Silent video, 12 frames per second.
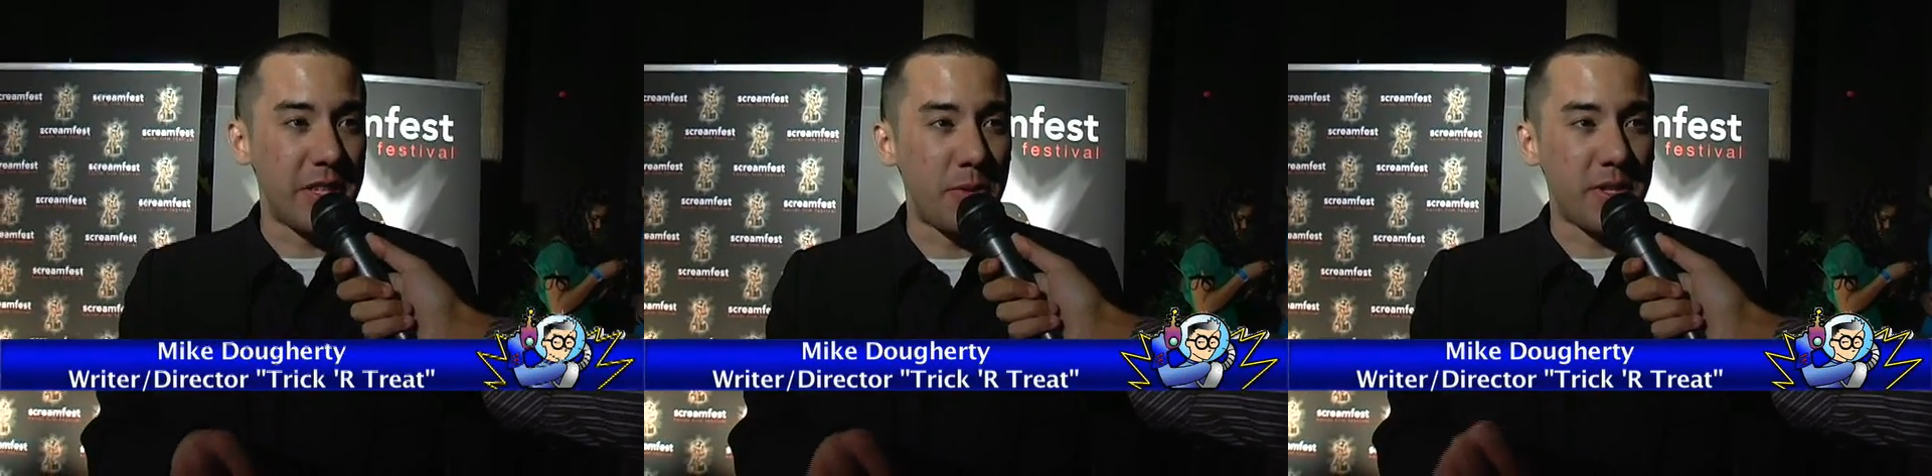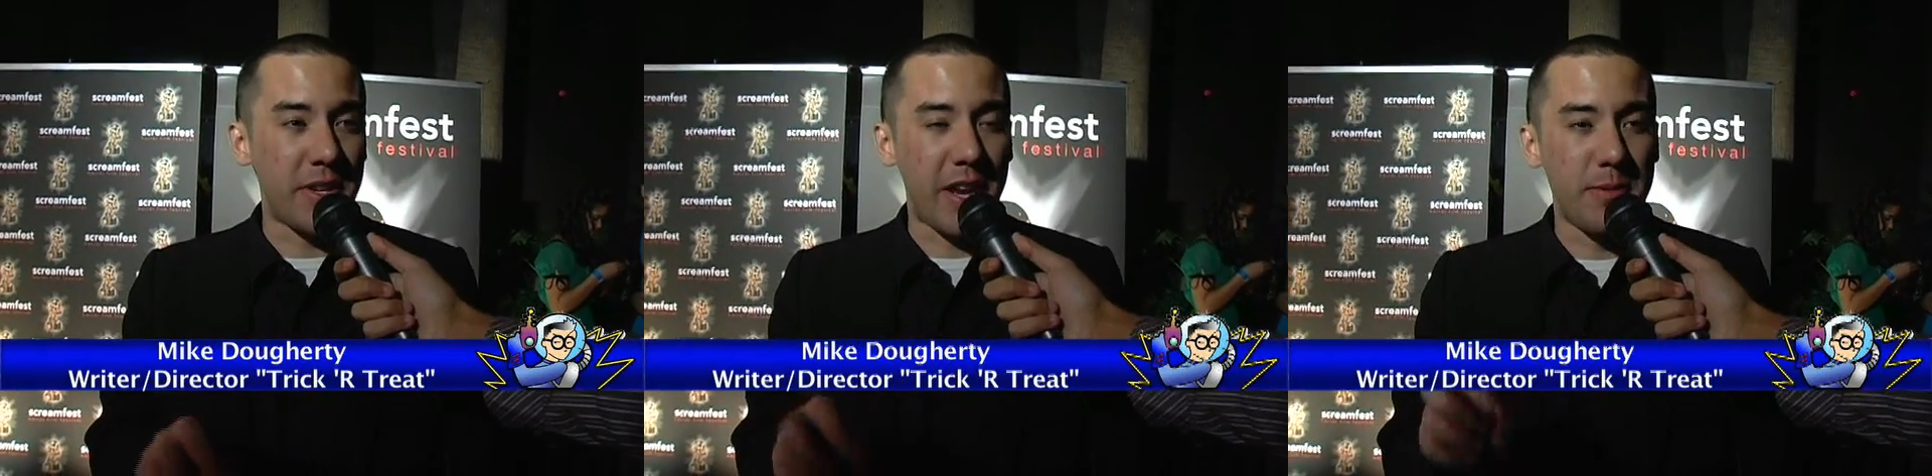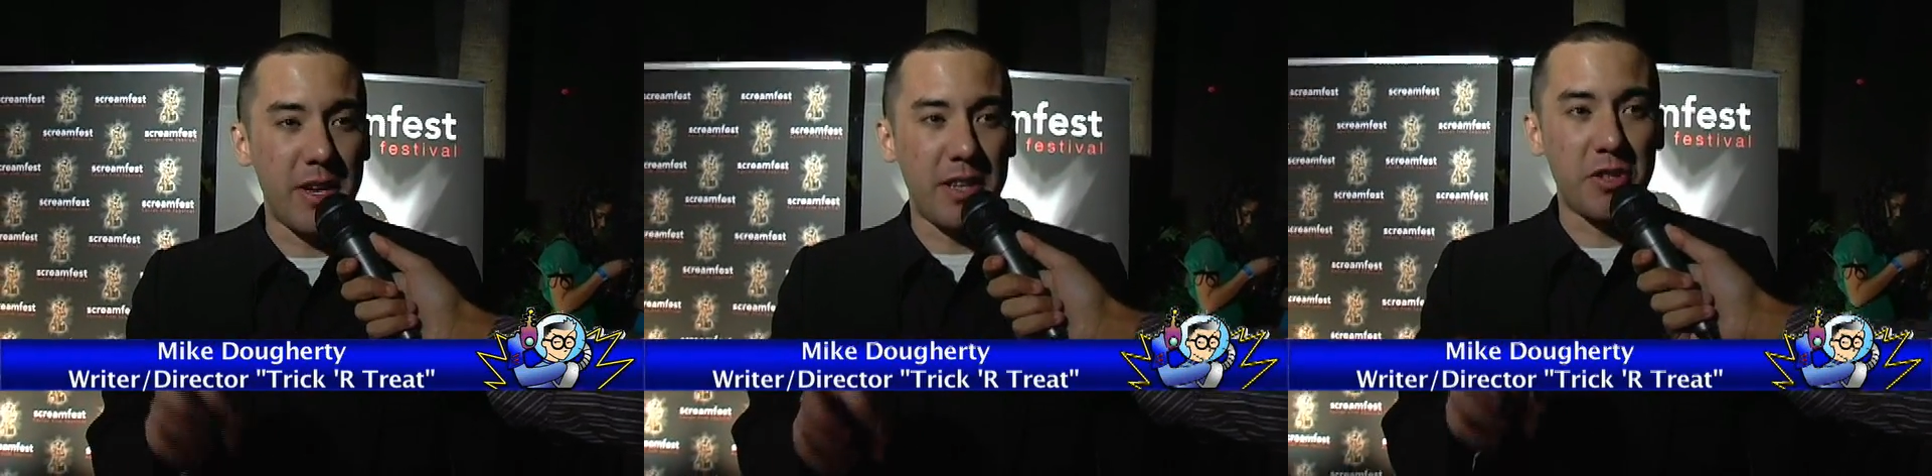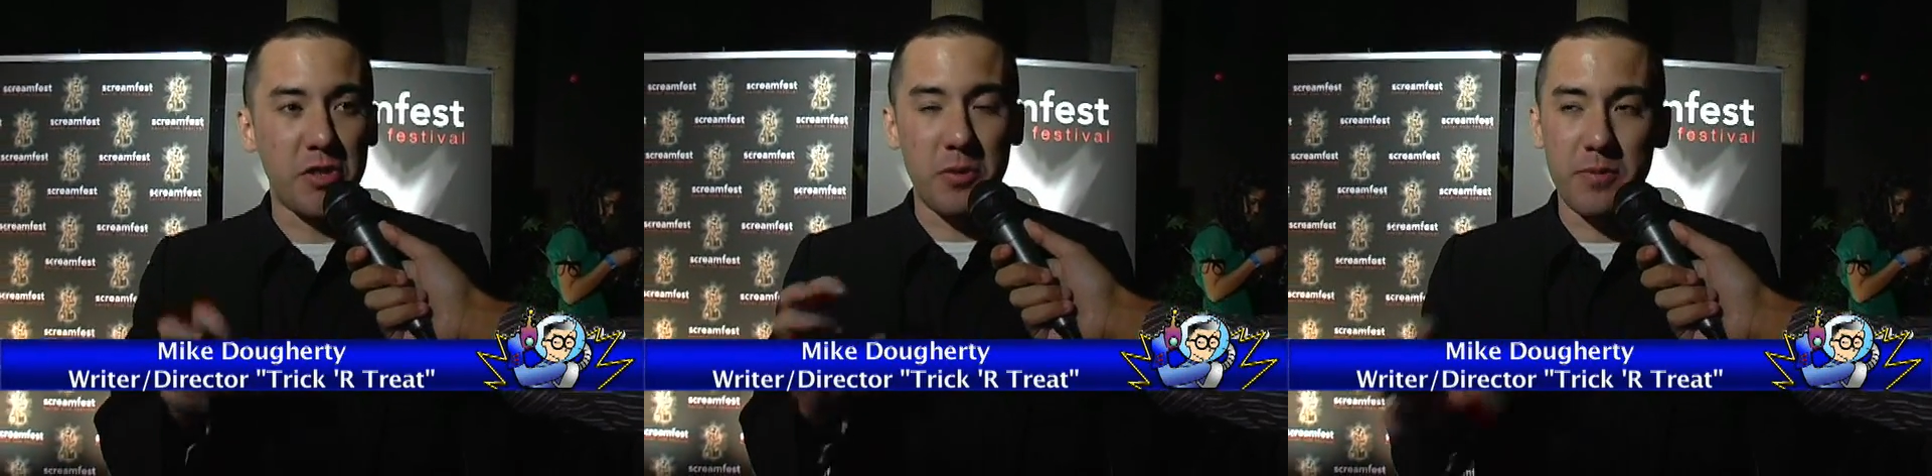It was an
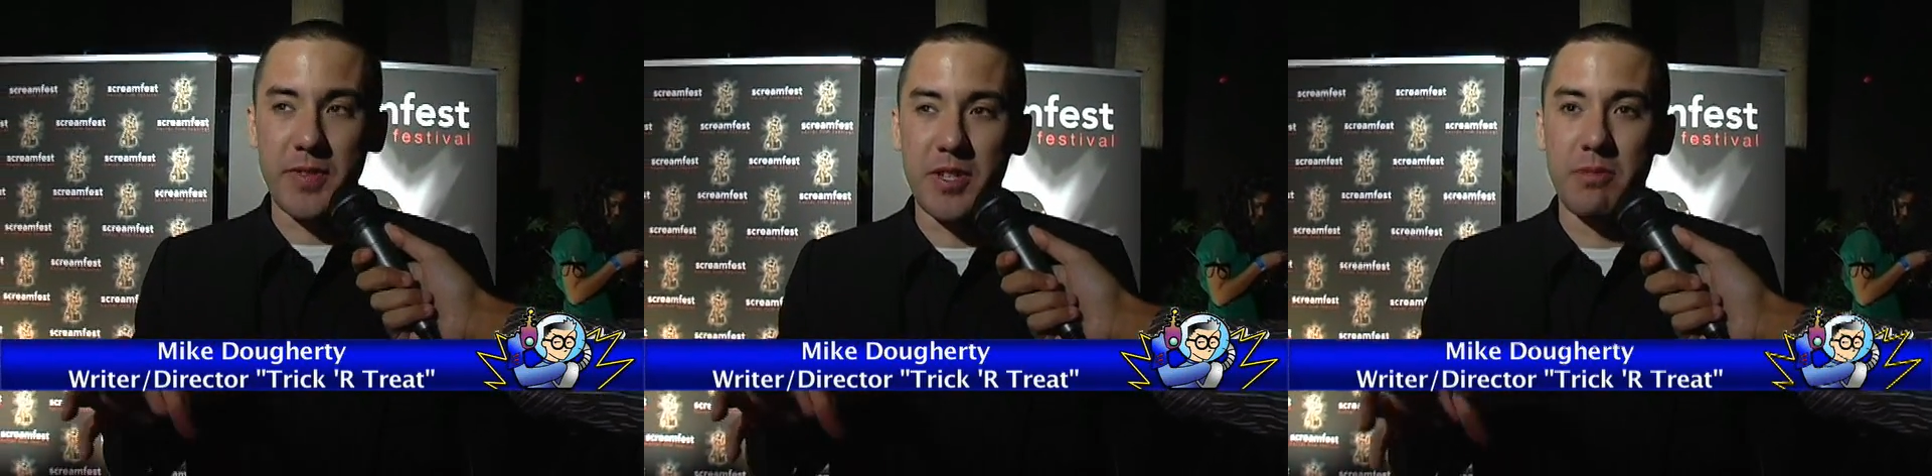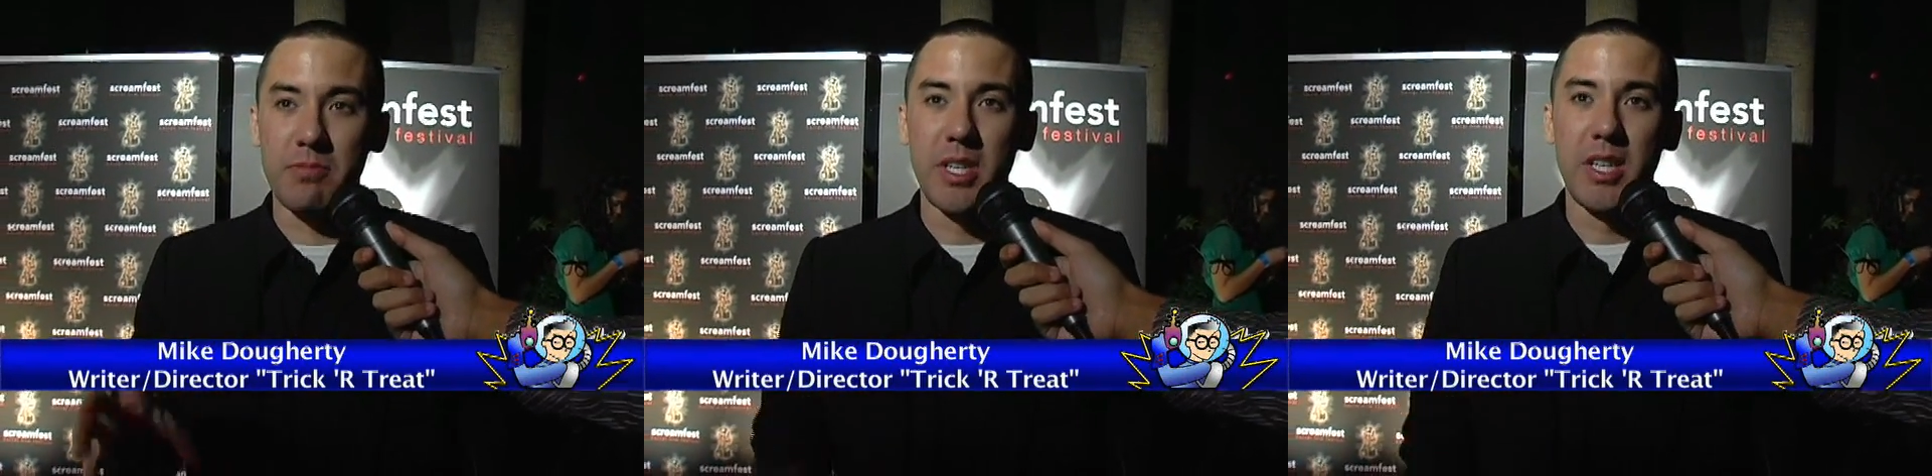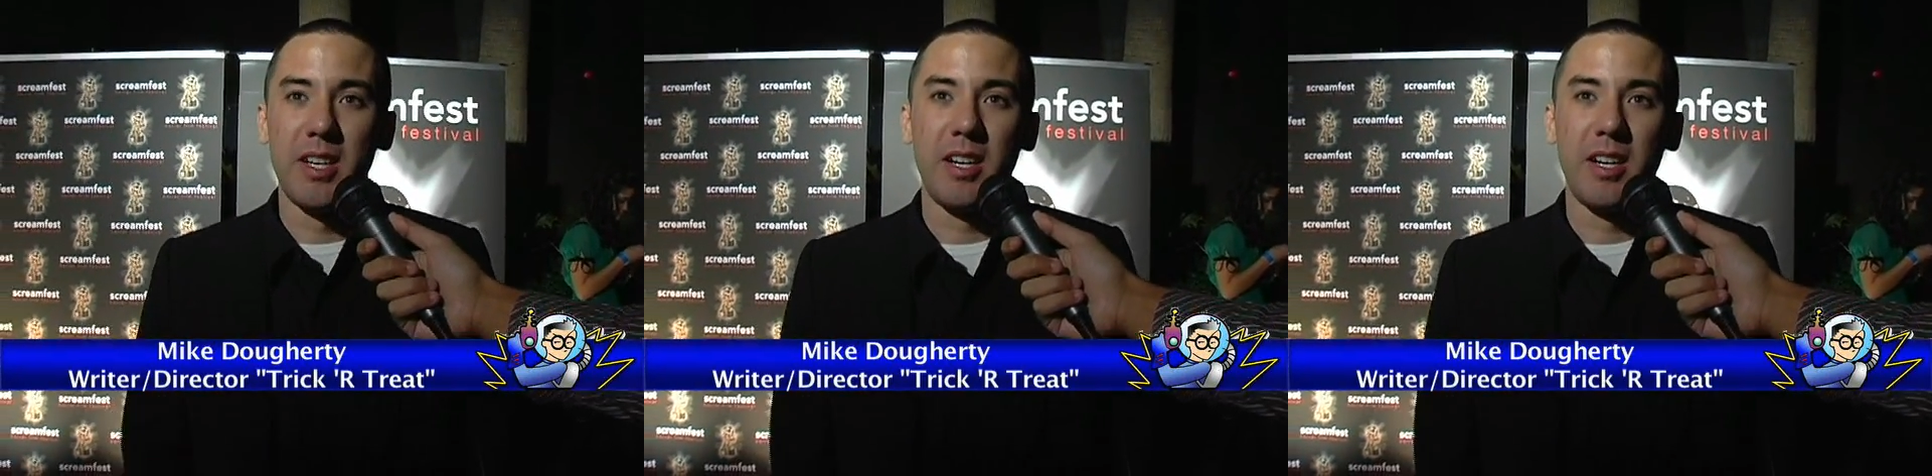animated student film.